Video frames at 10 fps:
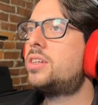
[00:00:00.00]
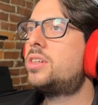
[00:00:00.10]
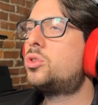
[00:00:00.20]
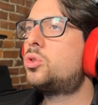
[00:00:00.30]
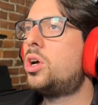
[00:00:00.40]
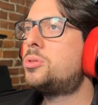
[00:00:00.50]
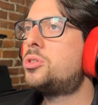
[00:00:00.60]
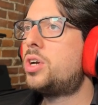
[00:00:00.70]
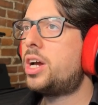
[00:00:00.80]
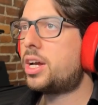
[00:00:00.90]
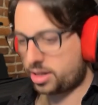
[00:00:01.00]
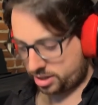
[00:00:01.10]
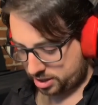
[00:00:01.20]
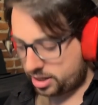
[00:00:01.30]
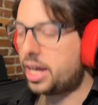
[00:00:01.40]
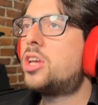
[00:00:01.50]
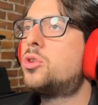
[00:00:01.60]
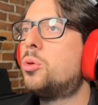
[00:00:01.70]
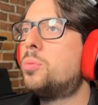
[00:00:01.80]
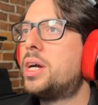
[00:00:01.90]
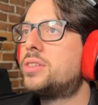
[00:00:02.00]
Control Option drag, and Control /.